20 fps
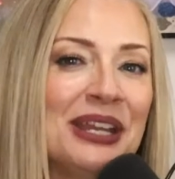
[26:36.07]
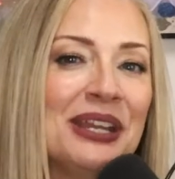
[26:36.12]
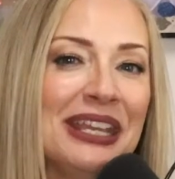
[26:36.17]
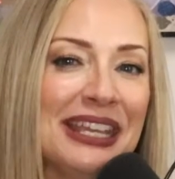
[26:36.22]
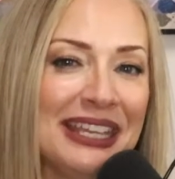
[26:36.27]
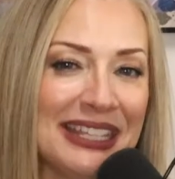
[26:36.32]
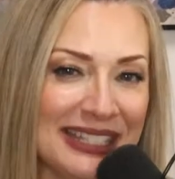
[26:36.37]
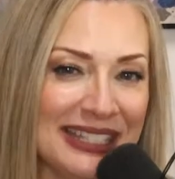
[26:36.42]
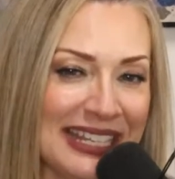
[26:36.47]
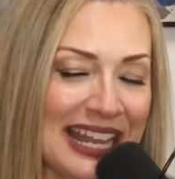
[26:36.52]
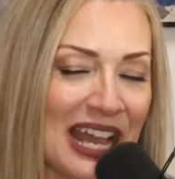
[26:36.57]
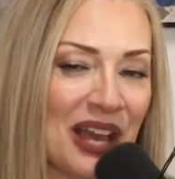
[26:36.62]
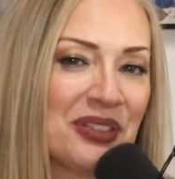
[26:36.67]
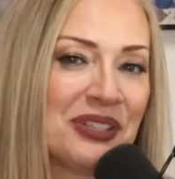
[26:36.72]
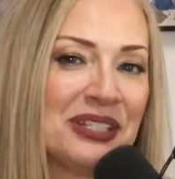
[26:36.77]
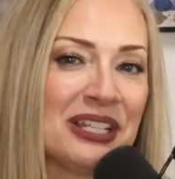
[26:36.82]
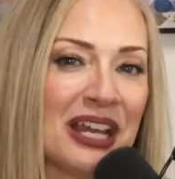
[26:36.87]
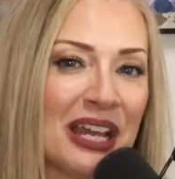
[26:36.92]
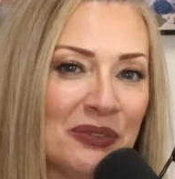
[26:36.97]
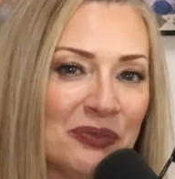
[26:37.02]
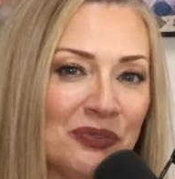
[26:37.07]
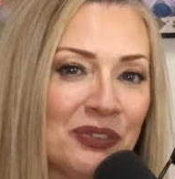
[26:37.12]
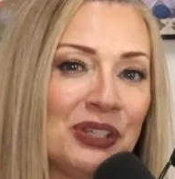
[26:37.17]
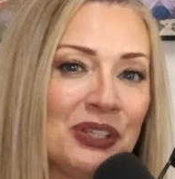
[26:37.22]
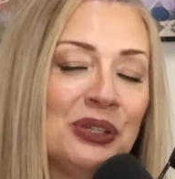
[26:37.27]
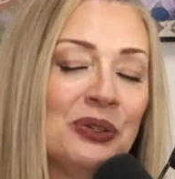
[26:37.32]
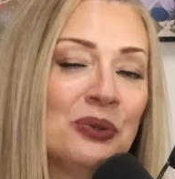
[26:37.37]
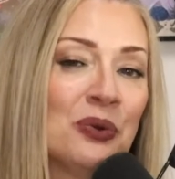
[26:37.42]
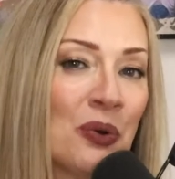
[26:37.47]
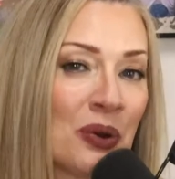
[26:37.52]
is now the time for
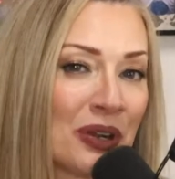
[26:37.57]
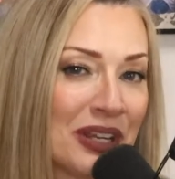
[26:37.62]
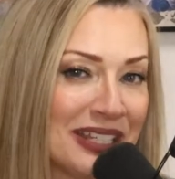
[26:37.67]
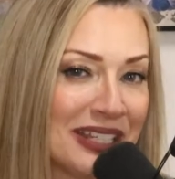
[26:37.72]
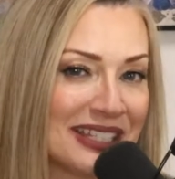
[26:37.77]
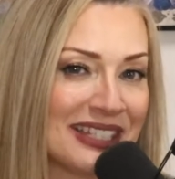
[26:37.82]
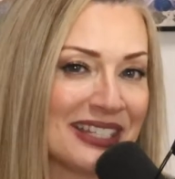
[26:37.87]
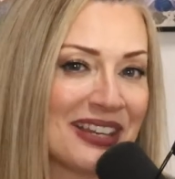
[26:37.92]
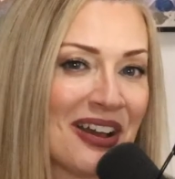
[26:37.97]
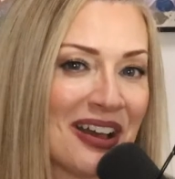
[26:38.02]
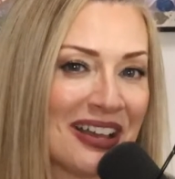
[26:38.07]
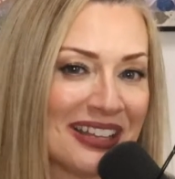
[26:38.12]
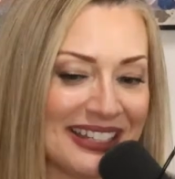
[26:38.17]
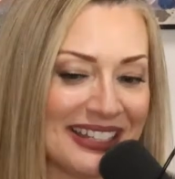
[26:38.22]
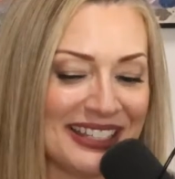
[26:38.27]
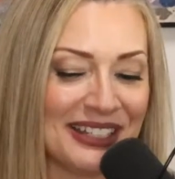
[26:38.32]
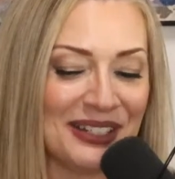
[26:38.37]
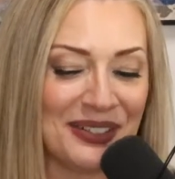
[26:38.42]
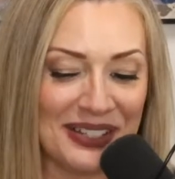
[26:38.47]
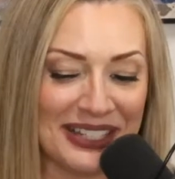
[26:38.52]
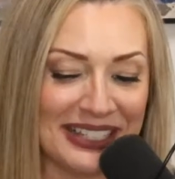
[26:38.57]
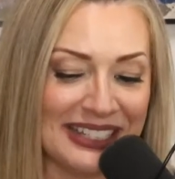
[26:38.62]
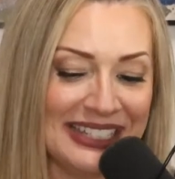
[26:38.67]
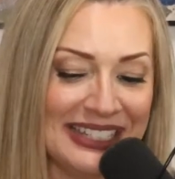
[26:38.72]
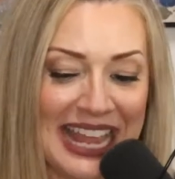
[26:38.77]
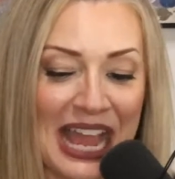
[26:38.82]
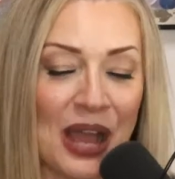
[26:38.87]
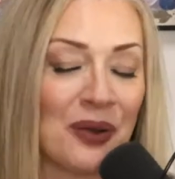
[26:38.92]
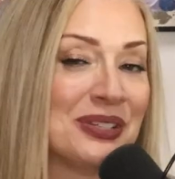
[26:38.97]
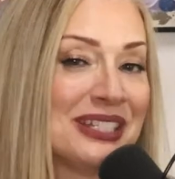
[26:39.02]
you or is not,
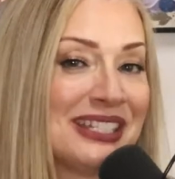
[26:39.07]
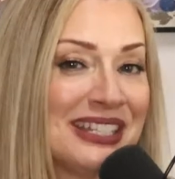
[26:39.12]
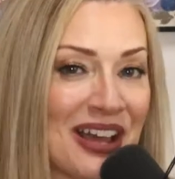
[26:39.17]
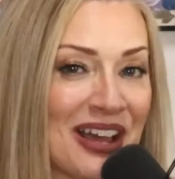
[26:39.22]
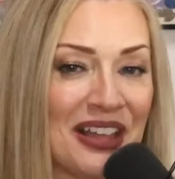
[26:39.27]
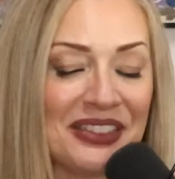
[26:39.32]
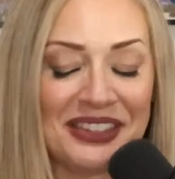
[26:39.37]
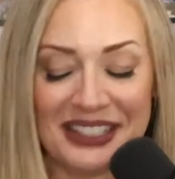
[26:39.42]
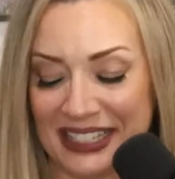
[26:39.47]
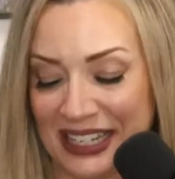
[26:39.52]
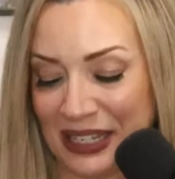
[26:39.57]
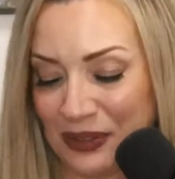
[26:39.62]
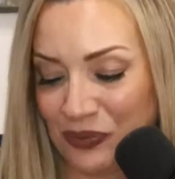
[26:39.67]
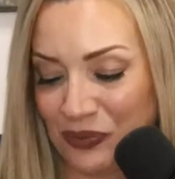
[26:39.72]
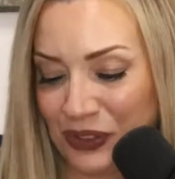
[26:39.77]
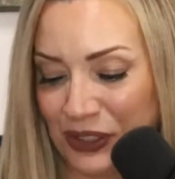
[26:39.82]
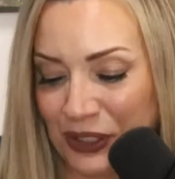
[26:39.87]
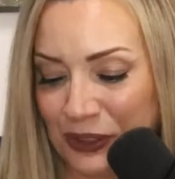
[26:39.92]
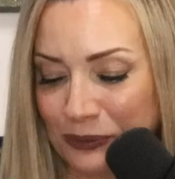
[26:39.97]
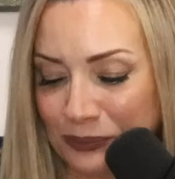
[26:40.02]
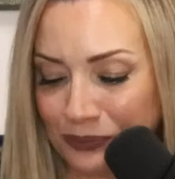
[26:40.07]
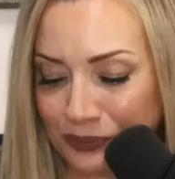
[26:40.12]
now is not the time for you.